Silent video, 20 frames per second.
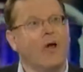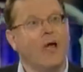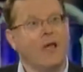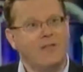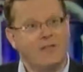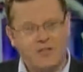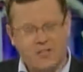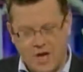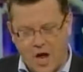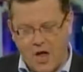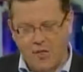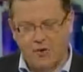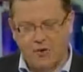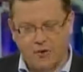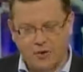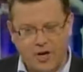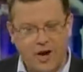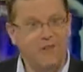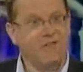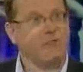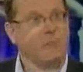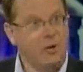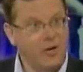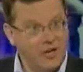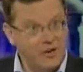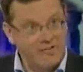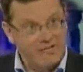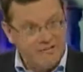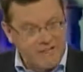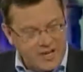these other government
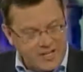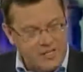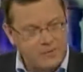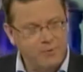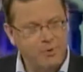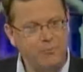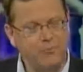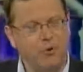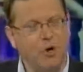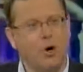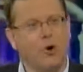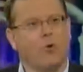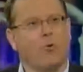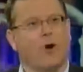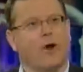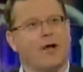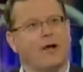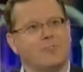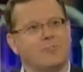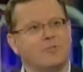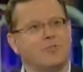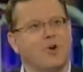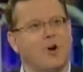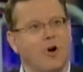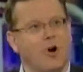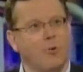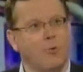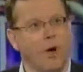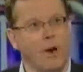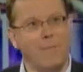investment programs
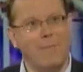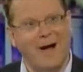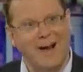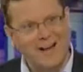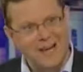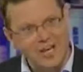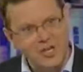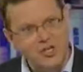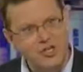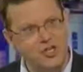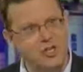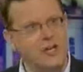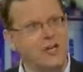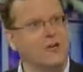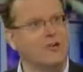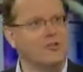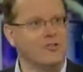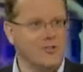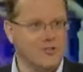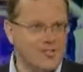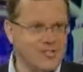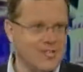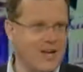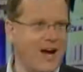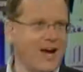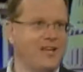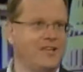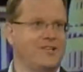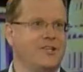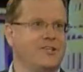are run by engineers and
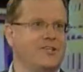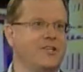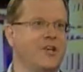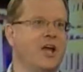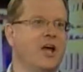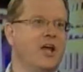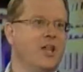scientists.